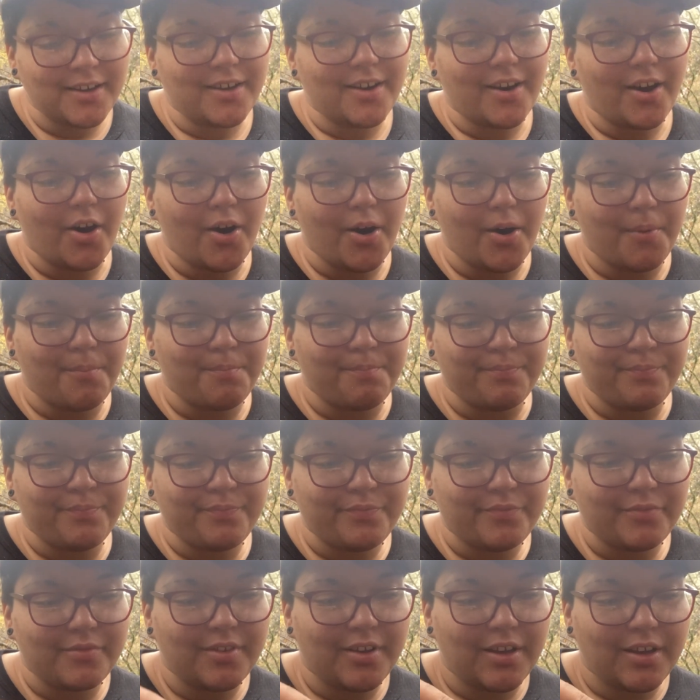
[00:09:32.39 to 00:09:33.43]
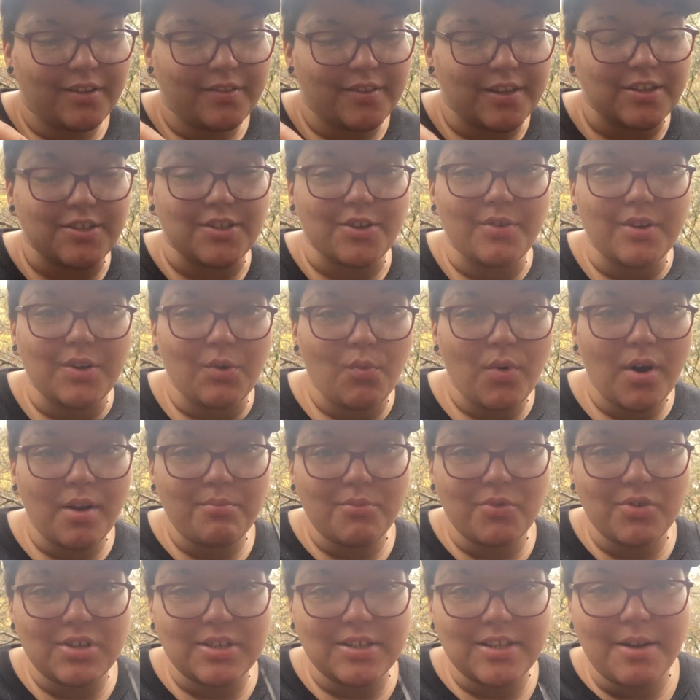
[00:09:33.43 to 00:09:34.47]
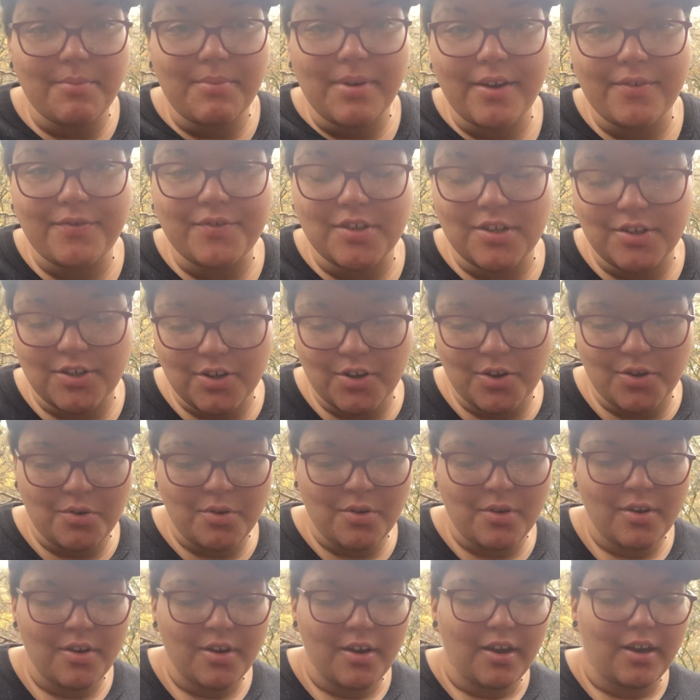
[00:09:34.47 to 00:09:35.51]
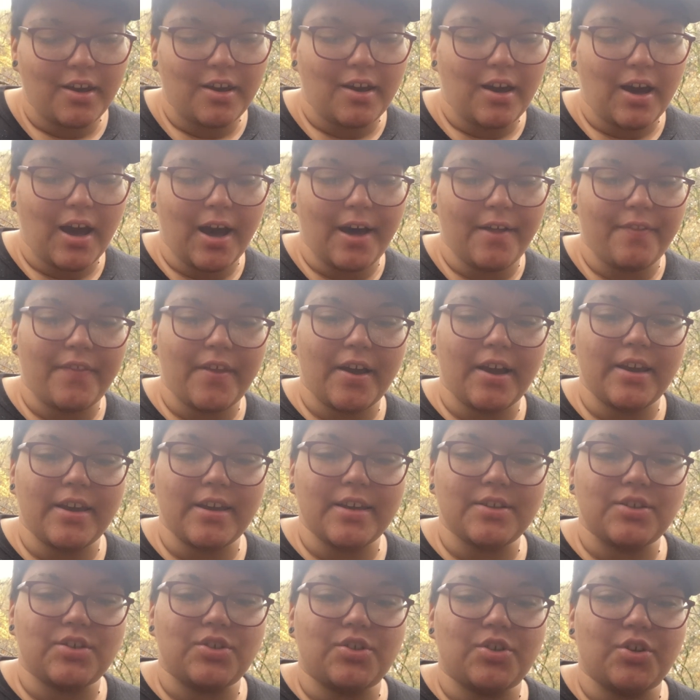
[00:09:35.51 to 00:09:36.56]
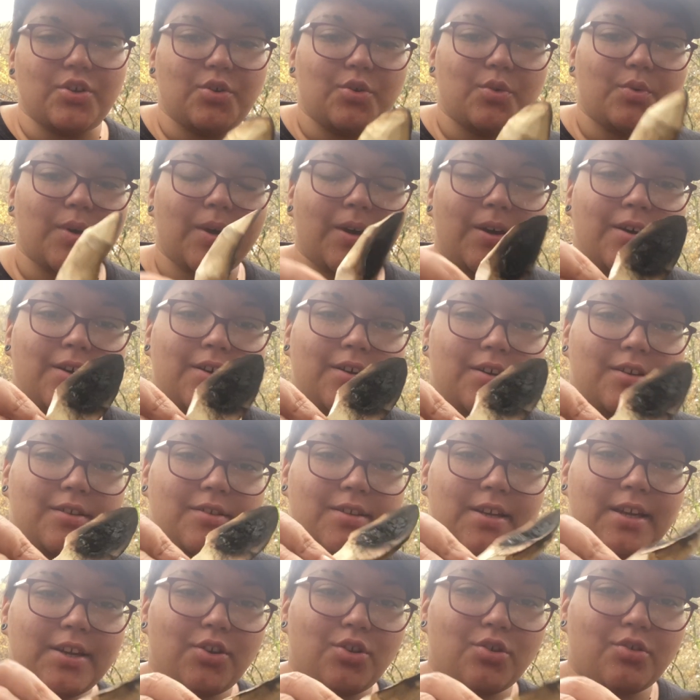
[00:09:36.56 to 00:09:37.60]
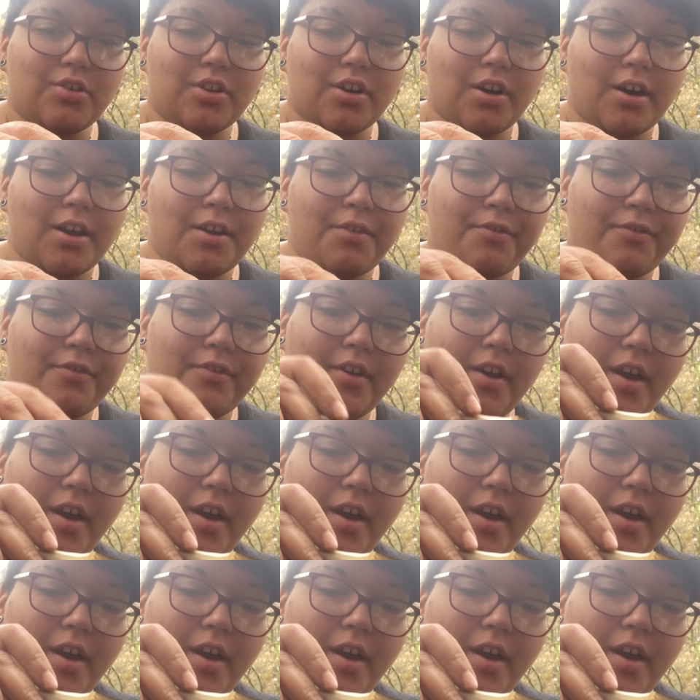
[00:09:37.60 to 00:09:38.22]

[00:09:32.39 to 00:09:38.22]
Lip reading: There's only one more step left to do, and that is to take your knife